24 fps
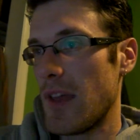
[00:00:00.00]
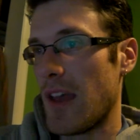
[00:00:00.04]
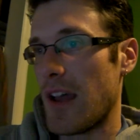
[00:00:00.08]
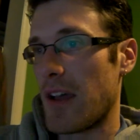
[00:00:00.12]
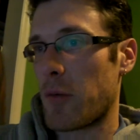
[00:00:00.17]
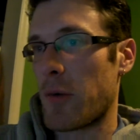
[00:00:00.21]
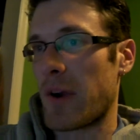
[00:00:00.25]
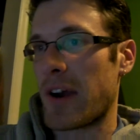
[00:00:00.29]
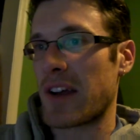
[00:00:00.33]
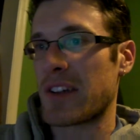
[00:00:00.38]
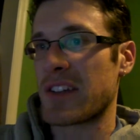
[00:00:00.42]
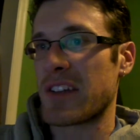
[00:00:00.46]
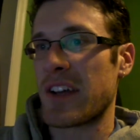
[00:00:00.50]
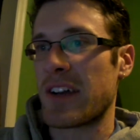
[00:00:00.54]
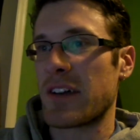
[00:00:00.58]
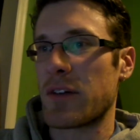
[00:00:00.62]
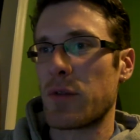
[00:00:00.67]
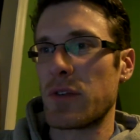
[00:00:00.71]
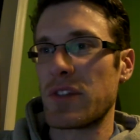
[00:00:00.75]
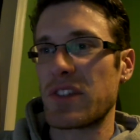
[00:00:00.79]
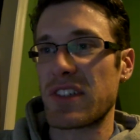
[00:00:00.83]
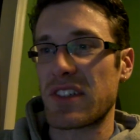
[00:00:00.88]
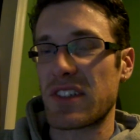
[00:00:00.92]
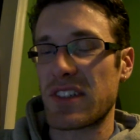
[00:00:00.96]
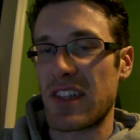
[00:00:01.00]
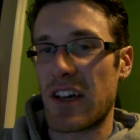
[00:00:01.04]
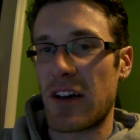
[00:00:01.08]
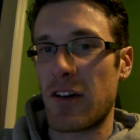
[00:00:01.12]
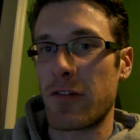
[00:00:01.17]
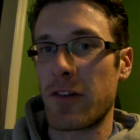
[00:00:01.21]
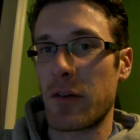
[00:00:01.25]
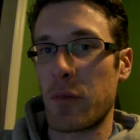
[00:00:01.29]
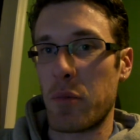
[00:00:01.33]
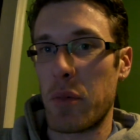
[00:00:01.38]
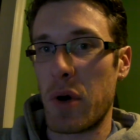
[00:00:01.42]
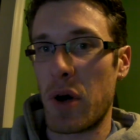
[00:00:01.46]
When I say it was
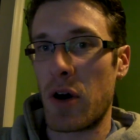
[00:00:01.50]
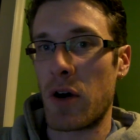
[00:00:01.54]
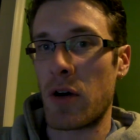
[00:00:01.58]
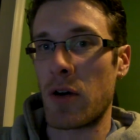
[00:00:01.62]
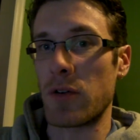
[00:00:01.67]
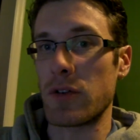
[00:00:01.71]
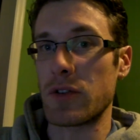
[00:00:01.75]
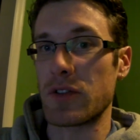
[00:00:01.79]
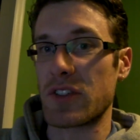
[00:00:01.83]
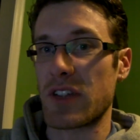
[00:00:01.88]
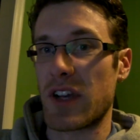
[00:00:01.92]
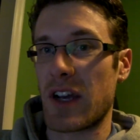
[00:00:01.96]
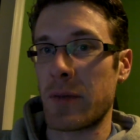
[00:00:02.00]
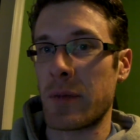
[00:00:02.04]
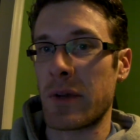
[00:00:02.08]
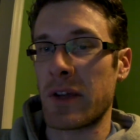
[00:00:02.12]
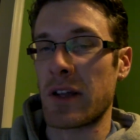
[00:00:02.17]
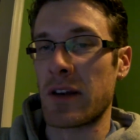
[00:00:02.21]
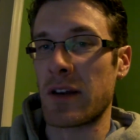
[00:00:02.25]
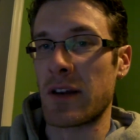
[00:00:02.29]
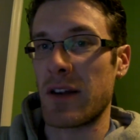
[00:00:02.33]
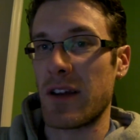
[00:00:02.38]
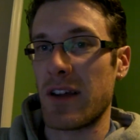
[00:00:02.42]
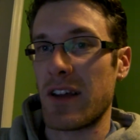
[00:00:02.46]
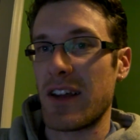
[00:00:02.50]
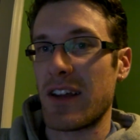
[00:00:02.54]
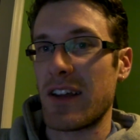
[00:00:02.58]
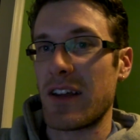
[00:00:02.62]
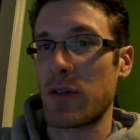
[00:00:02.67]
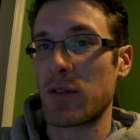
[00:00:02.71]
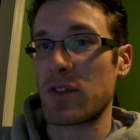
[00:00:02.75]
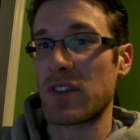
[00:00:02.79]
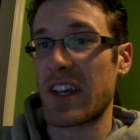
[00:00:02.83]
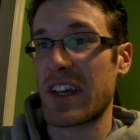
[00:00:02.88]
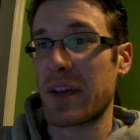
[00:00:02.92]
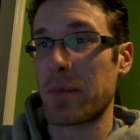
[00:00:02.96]
self-imposed, I mean it
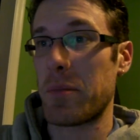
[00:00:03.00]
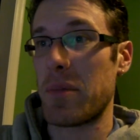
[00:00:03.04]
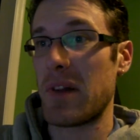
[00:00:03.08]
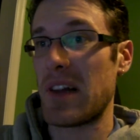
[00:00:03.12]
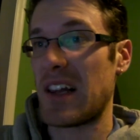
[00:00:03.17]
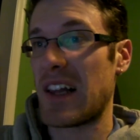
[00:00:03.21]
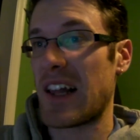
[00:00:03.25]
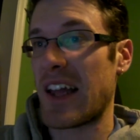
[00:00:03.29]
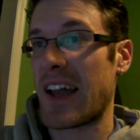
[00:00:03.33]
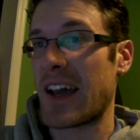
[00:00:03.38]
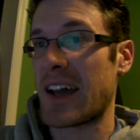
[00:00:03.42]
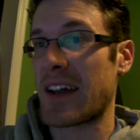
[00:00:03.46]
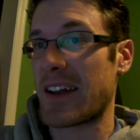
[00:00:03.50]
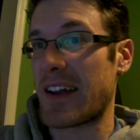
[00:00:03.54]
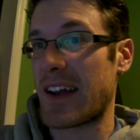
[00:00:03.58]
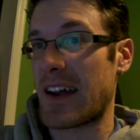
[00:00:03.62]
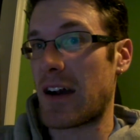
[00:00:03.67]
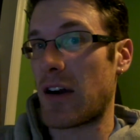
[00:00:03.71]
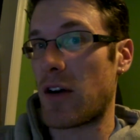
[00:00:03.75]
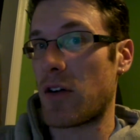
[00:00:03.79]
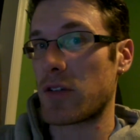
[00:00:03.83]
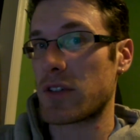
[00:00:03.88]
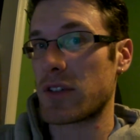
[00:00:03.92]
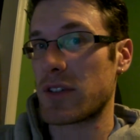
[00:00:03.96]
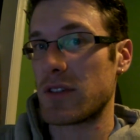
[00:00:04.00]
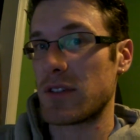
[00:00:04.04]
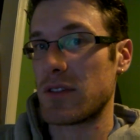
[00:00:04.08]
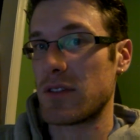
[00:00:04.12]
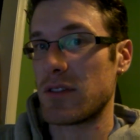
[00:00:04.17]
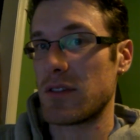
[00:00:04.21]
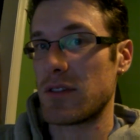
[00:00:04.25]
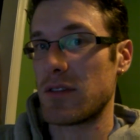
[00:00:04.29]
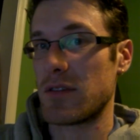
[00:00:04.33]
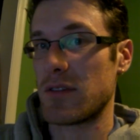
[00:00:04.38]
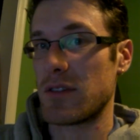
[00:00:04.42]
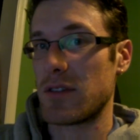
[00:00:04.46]
was like planned out.
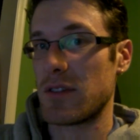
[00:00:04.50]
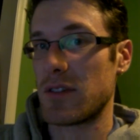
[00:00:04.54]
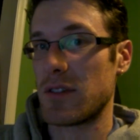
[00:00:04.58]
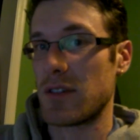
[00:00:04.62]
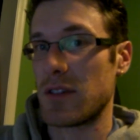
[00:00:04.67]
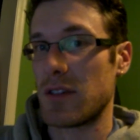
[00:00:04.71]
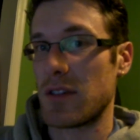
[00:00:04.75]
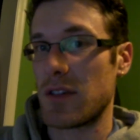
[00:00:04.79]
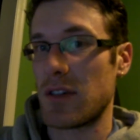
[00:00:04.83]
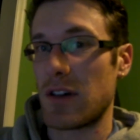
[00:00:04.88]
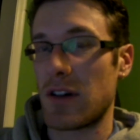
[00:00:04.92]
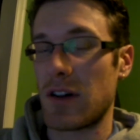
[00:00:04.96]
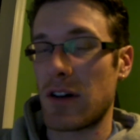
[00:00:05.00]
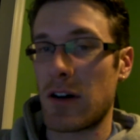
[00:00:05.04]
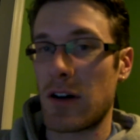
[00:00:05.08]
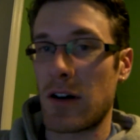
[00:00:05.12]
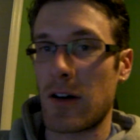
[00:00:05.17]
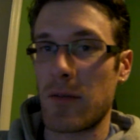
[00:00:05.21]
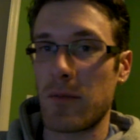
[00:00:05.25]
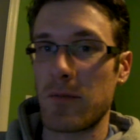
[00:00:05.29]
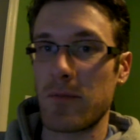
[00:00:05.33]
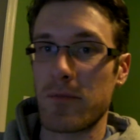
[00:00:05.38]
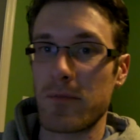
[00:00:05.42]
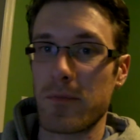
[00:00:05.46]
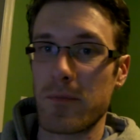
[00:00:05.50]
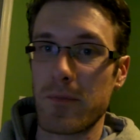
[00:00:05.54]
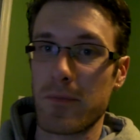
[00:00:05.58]
Um,